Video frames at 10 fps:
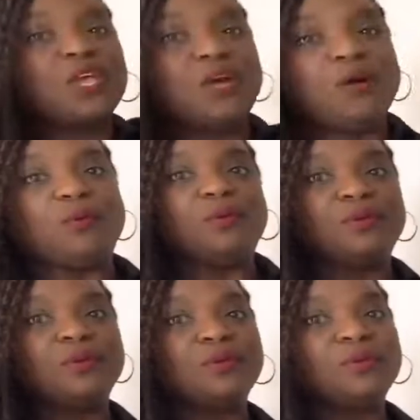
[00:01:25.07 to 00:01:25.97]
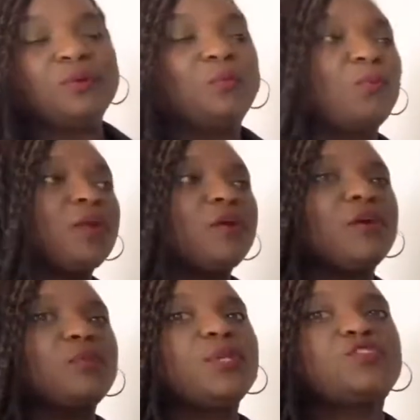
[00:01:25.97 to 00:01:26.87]
to go? Where
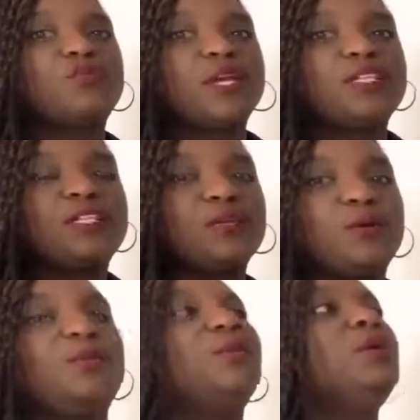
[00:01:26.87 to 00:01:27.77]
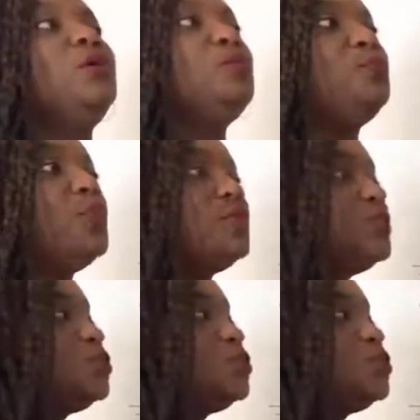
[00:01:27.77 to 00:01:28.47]
are we trying to go with the